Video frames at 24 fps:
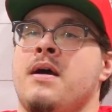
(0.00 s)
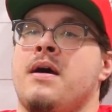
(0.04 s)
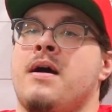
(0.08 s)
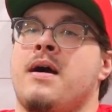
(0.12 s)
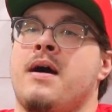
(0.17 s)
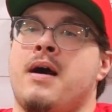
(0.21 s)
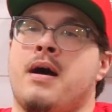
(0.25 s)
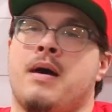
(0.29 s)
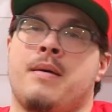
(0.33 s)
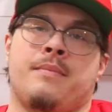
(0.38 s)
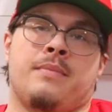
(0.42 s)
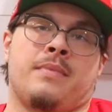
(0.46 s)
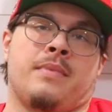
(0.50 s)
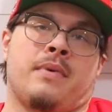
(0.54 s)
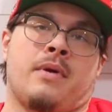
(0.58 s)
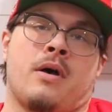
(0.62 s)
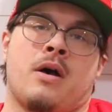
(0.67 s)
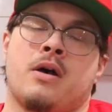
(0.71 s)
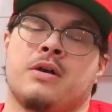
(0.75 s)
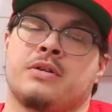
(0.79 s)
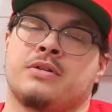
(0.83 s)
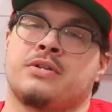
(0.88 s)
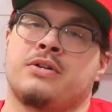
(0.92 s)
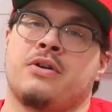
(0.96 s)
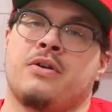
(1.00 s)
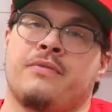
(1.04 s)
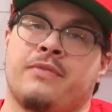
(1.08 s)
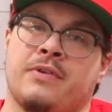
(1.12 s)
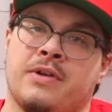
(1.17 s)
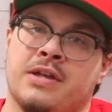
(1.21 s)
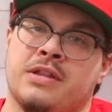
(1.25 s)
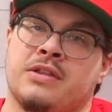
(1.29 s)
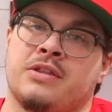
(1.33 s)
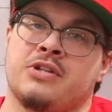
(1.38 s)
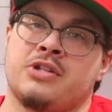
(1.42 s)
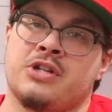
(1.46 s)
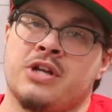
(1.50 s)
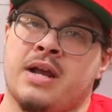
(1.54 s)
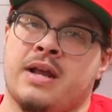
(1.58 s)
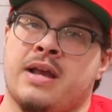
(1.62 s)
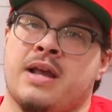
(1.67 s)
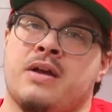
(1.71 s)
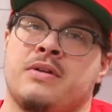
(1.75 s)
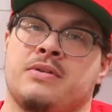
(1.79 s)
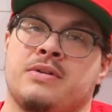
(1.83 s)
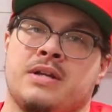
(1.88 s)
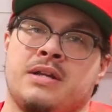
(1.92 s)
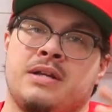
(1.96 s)
Um, also, don't forget to check
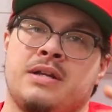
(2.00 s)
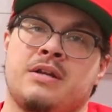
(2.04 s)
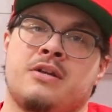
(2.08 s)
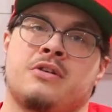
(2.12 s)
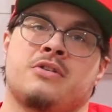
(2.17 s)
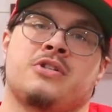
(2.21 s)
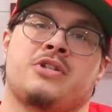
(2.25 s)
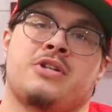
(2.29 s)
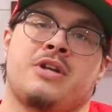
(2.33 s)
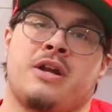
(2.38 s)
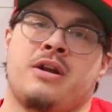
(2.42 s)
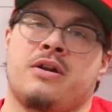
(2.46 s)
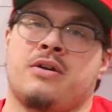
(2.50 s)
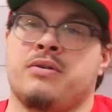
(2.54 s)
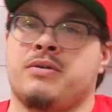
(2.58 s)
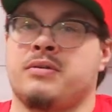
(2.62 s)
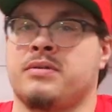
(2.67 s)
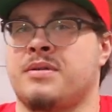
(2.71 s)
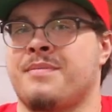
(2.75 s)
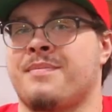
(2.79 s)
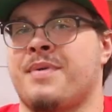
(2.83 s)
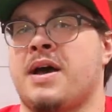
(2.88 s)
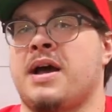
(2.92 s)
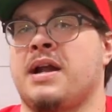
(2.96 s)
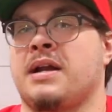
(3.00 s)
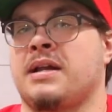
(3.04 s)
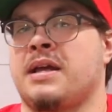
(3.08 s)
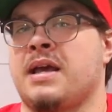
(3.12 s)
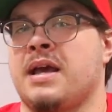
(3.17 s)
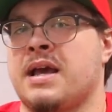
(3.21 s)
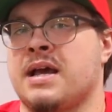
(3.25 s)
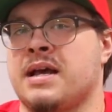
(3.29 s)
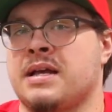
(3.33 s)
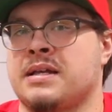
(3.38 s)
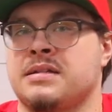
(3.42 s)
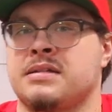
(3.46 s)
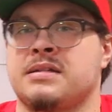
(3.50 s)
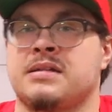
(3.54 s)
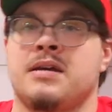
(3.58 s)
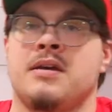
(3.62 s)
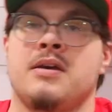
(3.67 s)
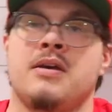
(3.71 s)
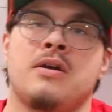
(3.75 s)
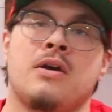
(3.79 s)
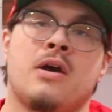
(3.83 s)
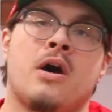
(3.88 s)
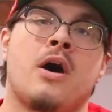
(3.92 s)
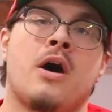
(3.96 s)
out Danielle's channel, the podcast,
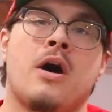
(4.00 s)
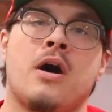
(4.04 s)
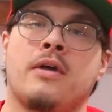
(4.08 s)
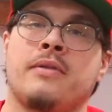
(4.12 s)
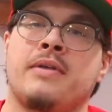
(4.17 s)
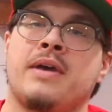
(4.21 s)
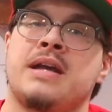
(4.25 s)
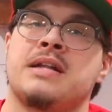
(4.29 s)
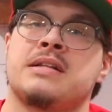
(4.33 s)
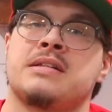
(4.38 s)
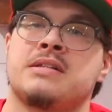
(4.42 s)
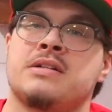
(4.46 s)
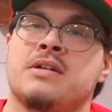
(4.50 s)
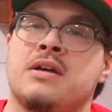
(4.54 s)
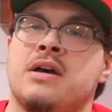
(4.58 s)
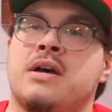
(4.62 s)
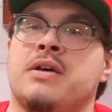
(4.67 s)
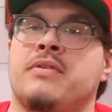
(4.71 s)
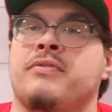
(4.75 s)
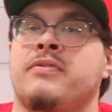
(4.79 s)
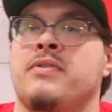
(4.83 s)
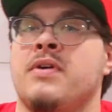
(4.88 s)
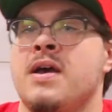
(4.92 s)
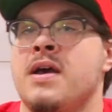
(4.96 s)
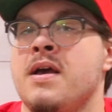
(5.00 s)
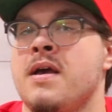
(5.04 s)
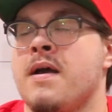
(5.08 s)
all that stuff.